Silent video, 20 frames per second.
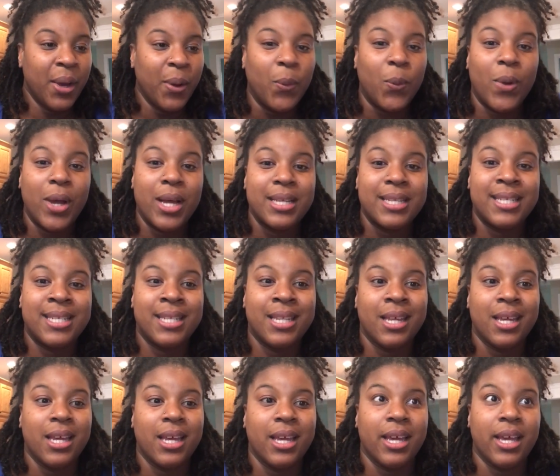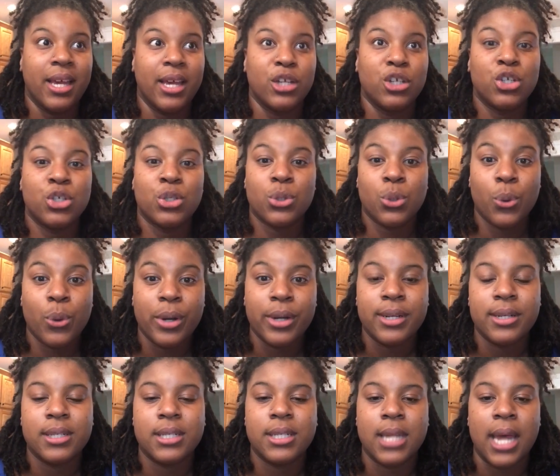was the
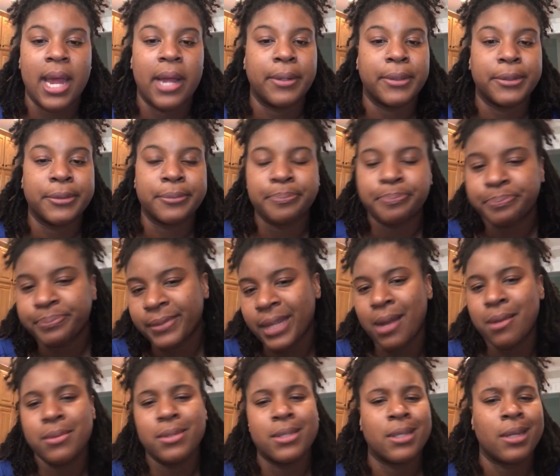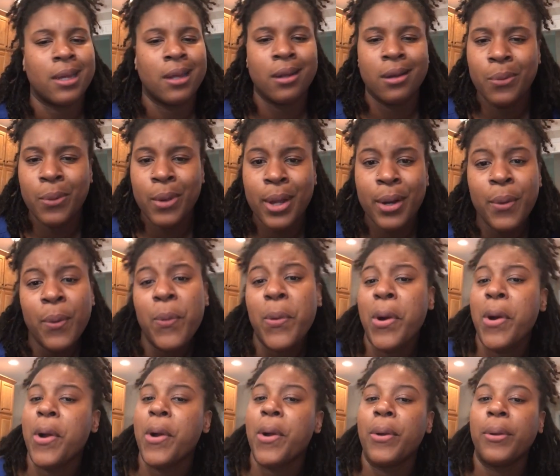shortened cycle. I was like, ain't no way in the
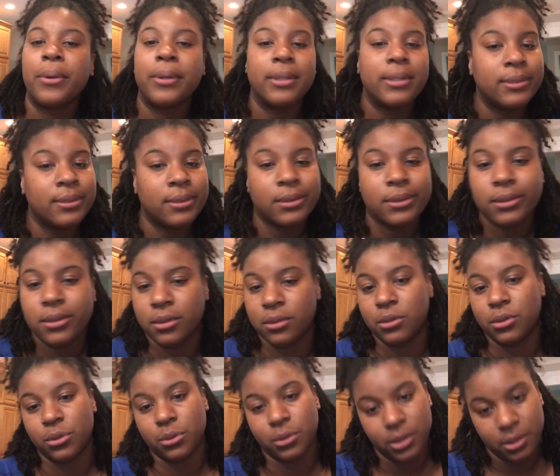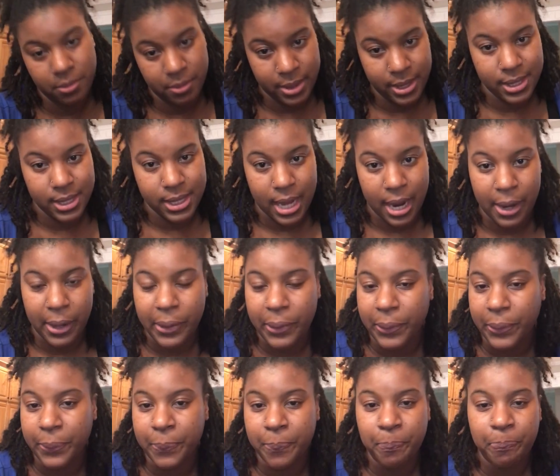world this is gonna shorten my
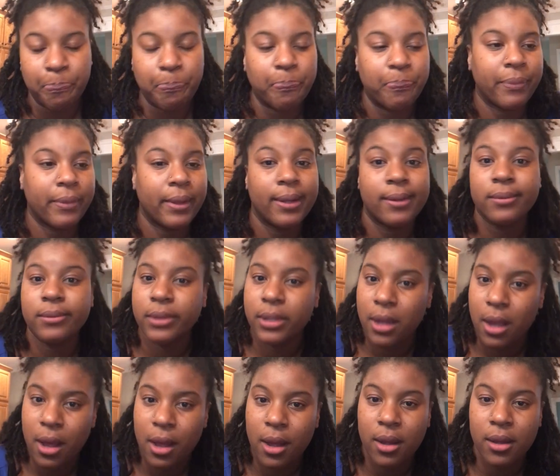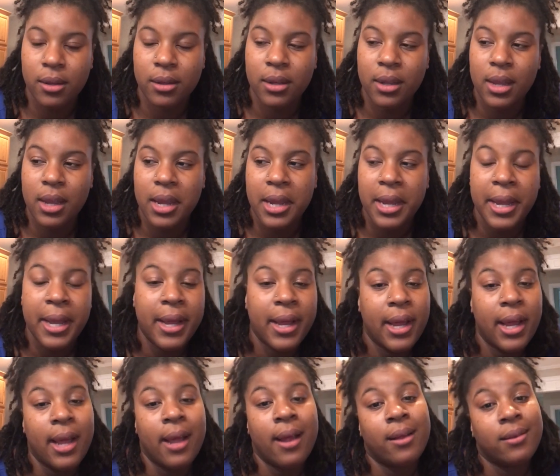cycle. Y'all,
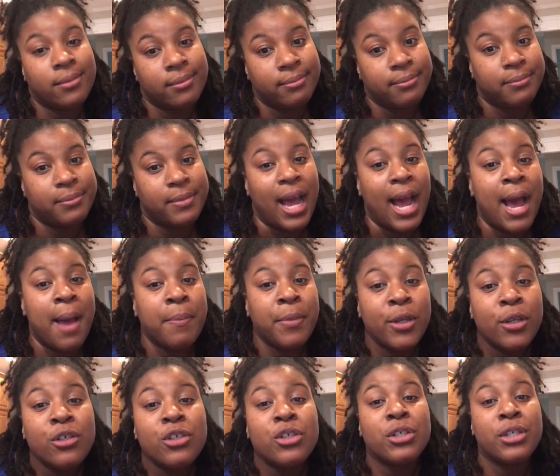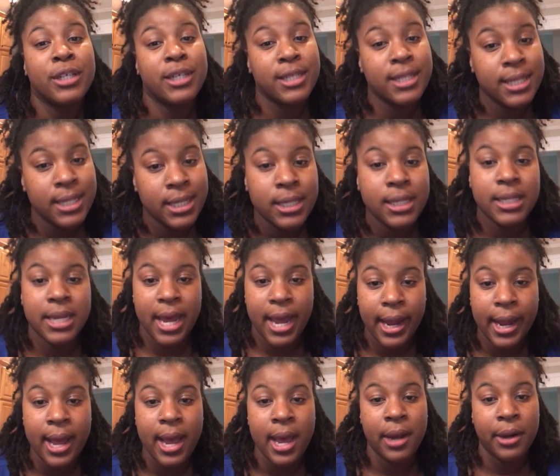I'm usually a
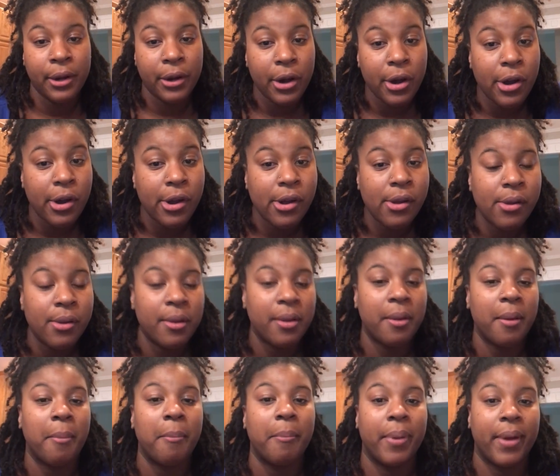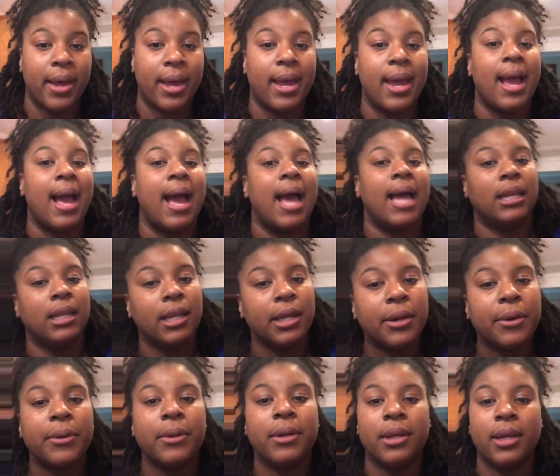6-day kind of girl, but I
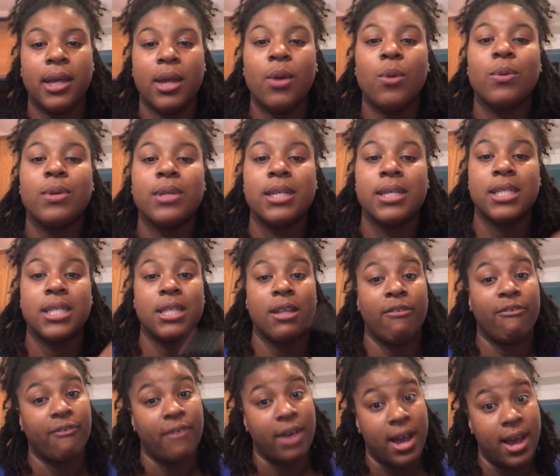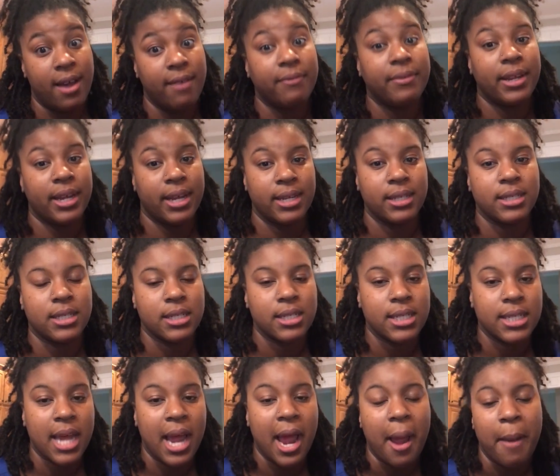literally was 5 days
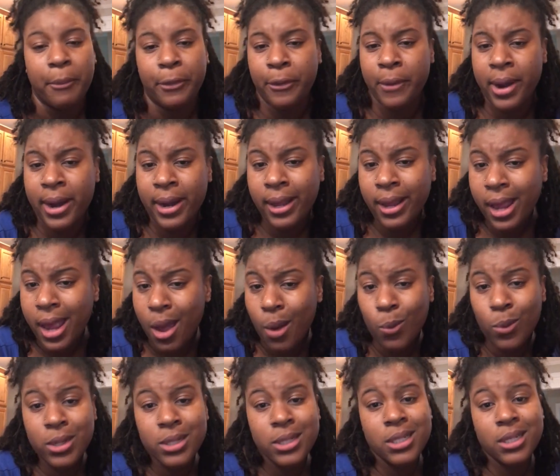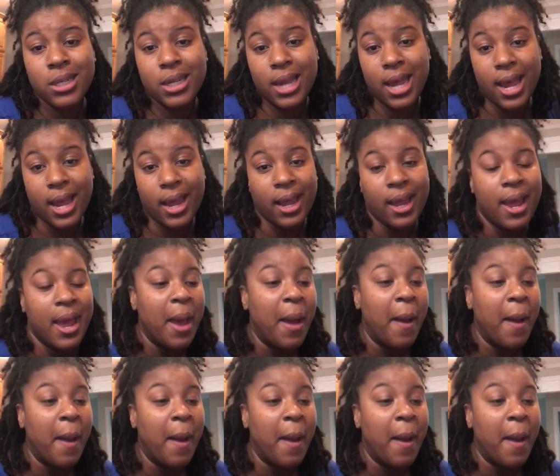this time. Granted, yeah, what's a day?